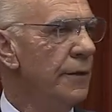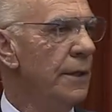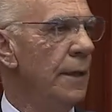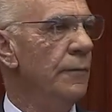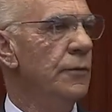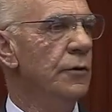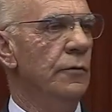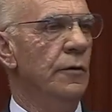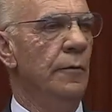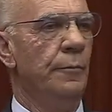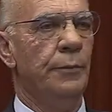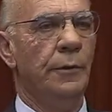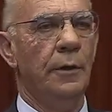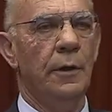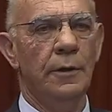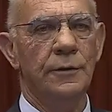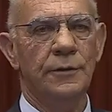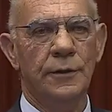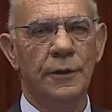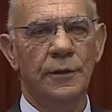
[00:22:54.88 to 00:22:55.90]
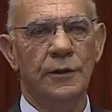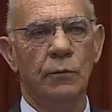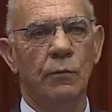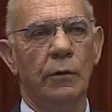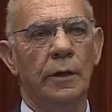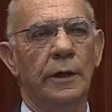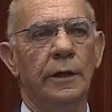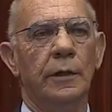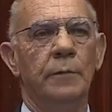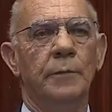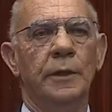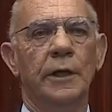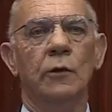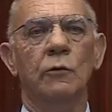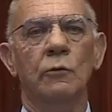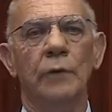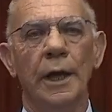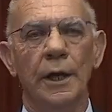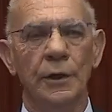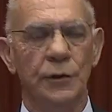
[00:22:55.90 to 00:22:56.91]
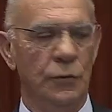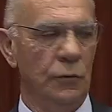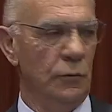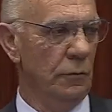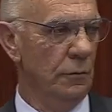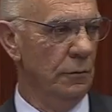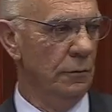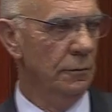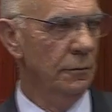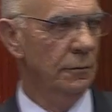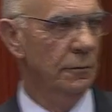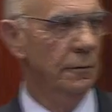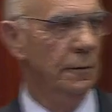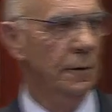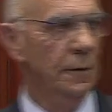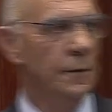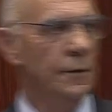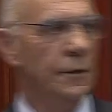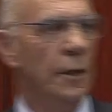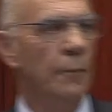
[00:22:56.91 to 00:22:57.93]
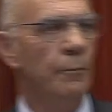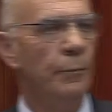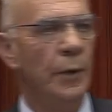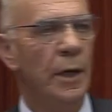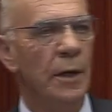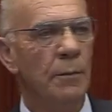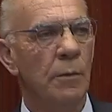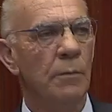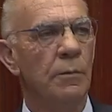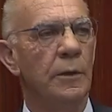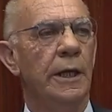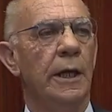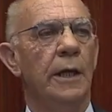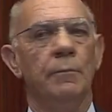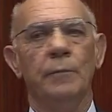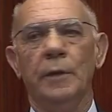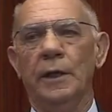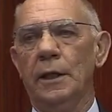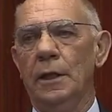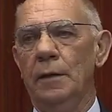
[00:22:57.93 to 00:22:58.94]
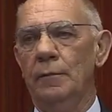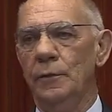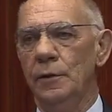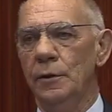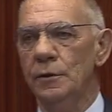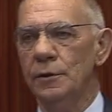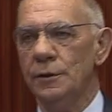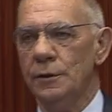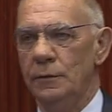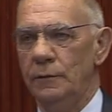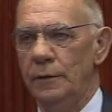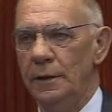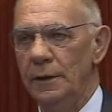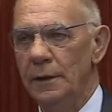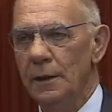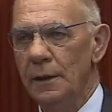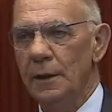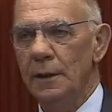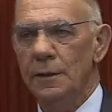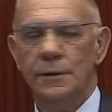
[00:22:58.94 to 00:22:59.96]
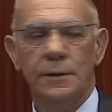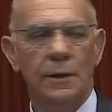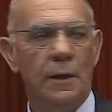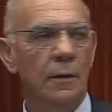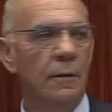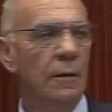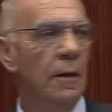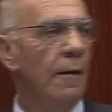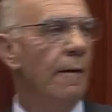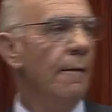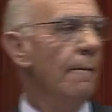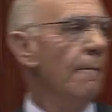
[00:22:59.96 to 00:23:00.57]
some sort of process where it can be gradual, so people can become used to it, so